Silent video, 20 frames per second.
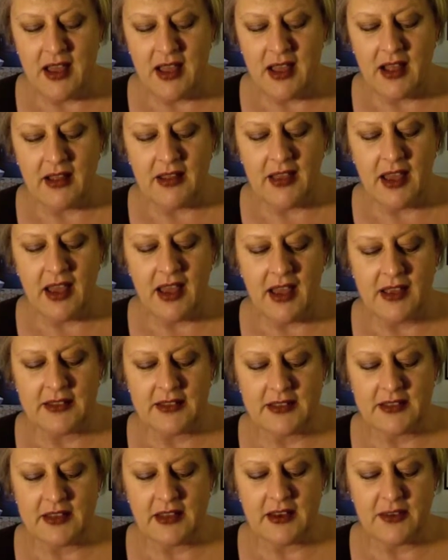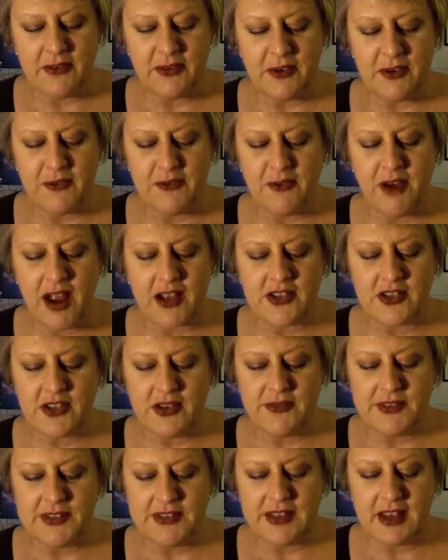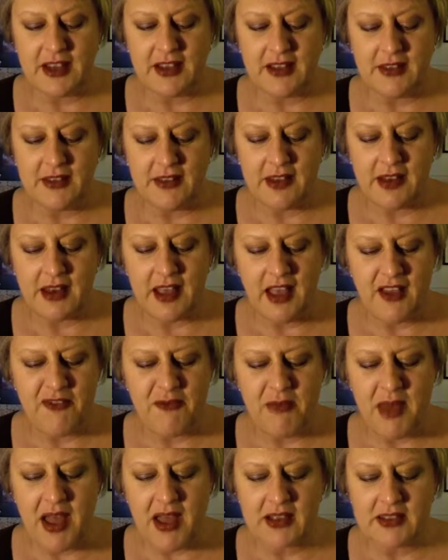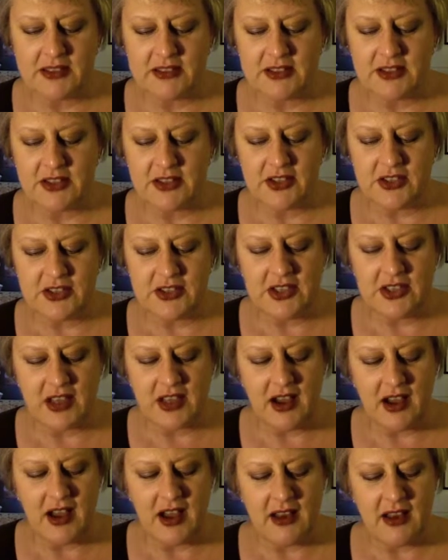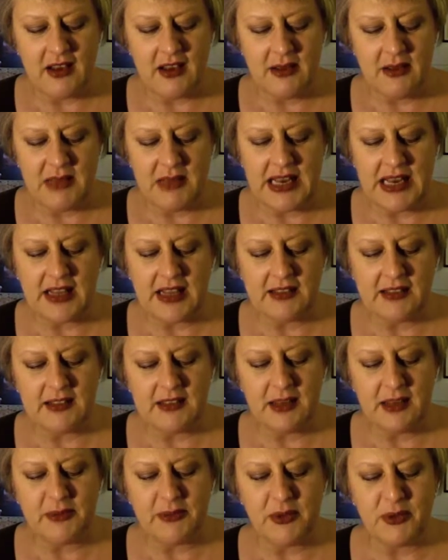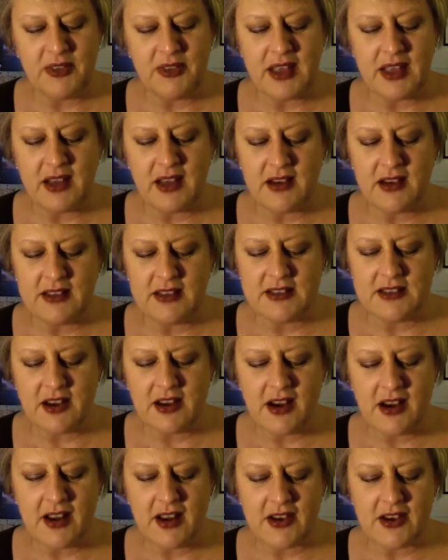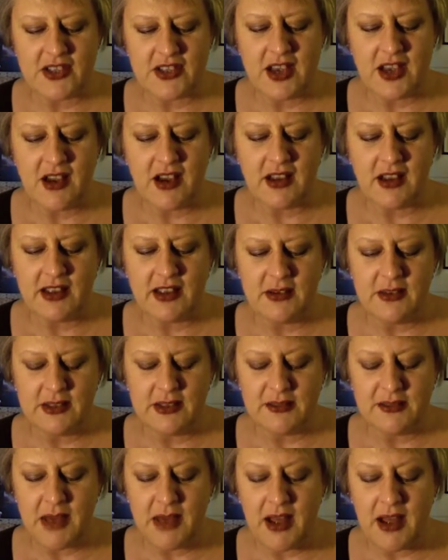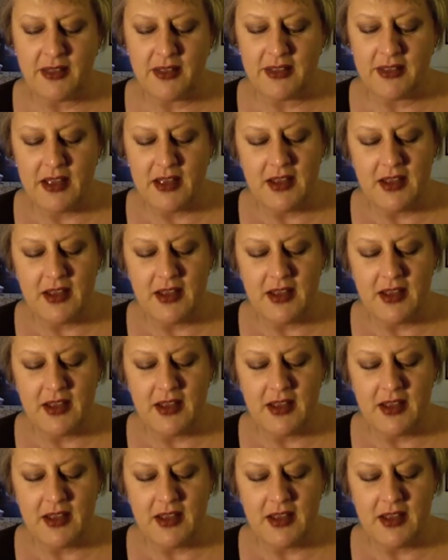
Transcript: Ella hesitated for a fraction of a second, then gave back as good as she got, meeting his lips with eagerness, darting her tongue into his mouth.